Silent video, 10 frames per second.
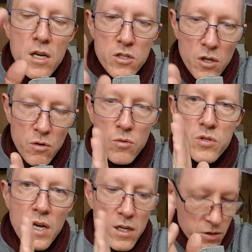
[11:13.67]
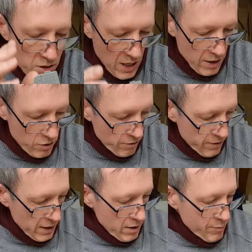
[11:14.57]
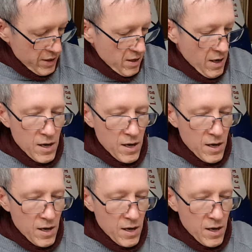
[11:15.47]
So you also had to sand off a little bit there.